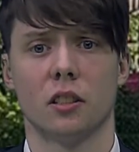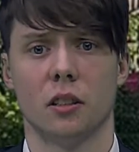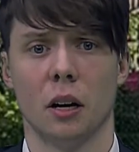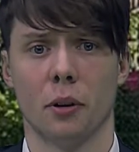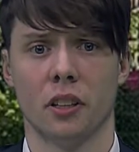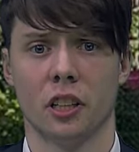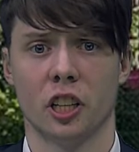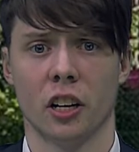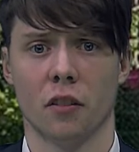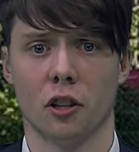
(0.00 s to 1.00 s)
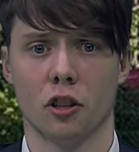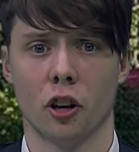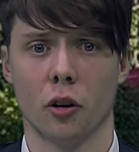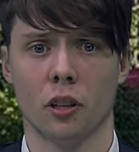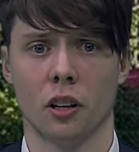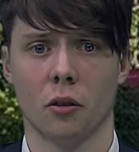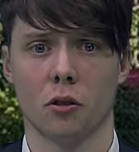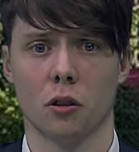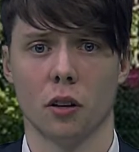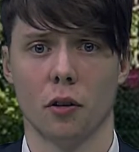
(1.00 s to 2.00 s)
deputy chair of the Security
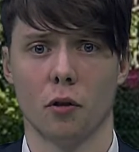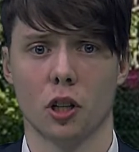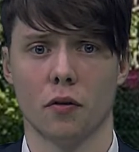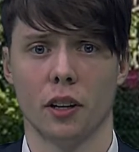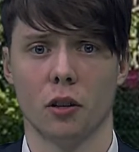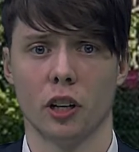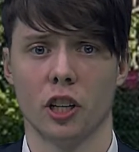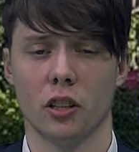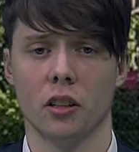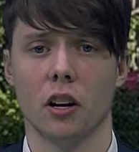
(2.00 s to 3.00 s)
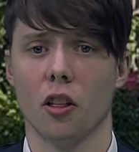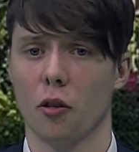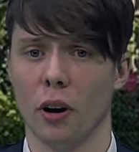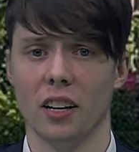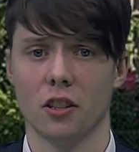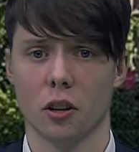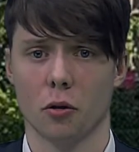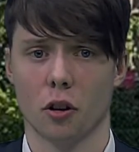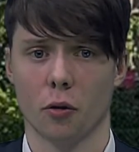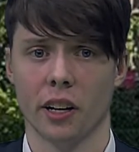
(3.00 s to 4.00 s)
Council of the Russian Federation, threatened South
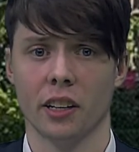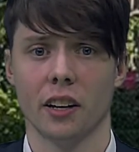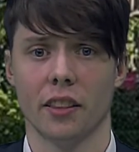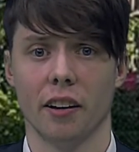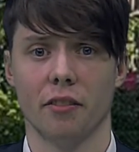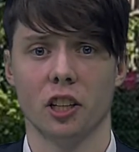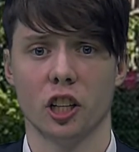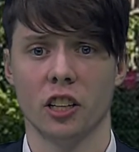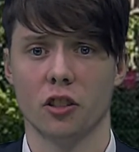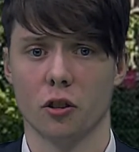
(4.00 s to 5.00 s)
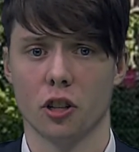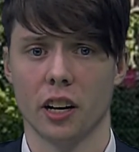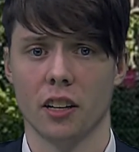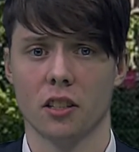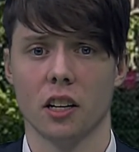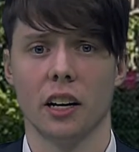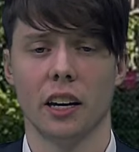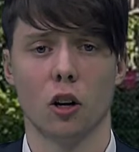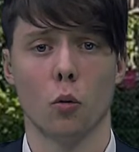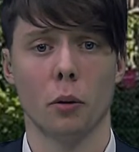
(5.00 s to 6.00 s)
Korea that if they changed their stance, a
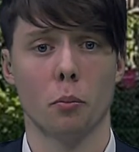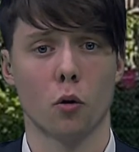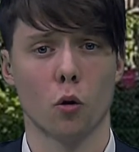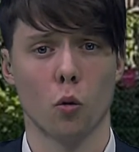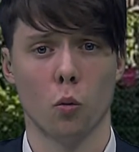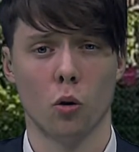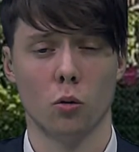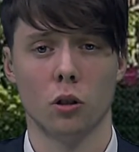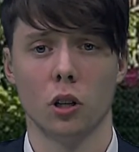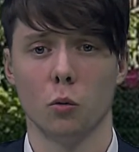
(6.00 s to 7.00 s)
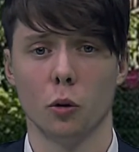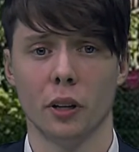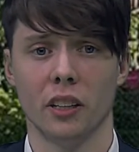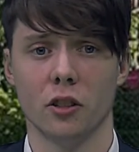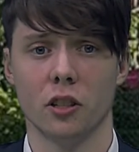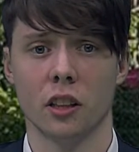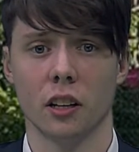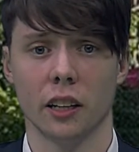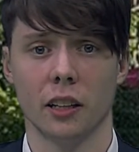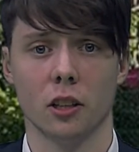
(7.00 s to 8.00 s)
quid pro quo would be to see the
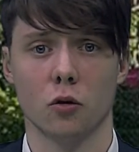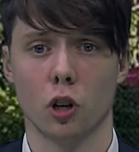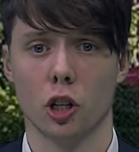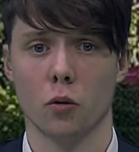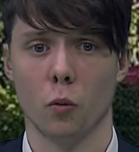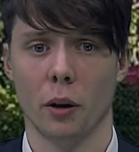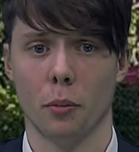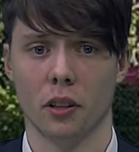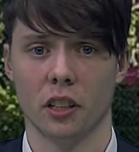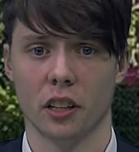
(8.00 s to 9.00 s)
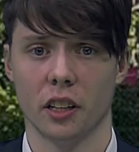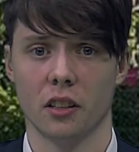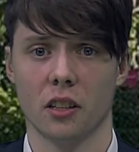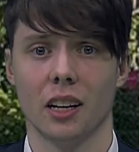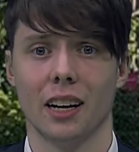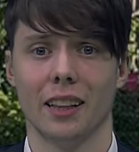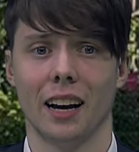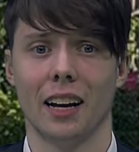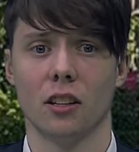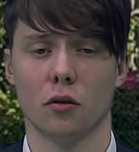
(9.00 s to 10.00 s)
latest Russian weapon designs in the
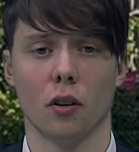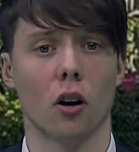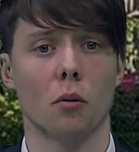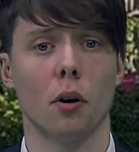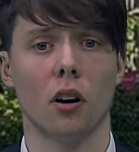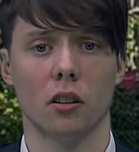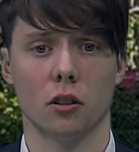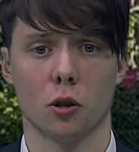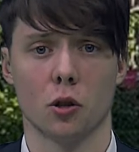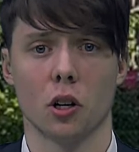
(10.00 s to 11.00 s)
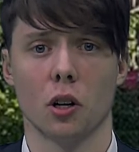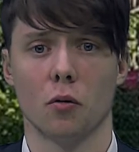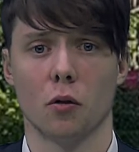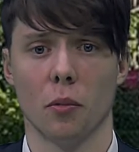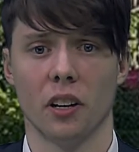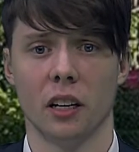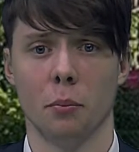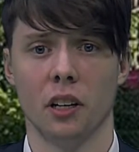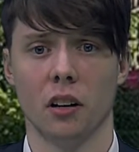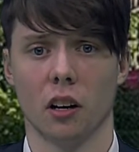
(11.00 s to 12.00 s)
hands of our partners from the
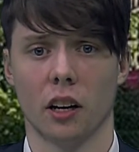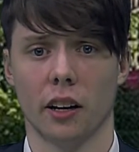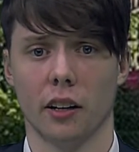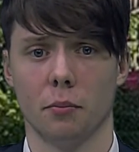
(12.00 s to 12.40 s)
DPRK.